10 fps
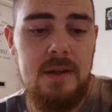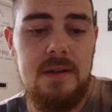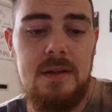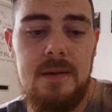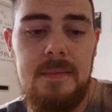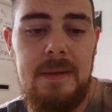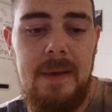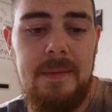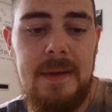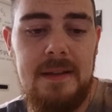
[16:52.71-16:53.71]
It
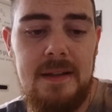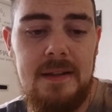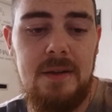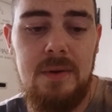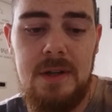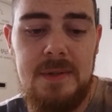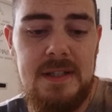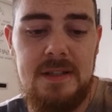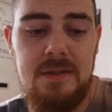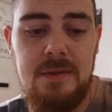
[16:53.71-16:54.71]
may be that the coil
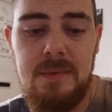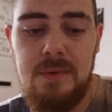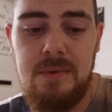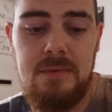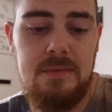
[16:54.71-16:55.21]
isn't suitable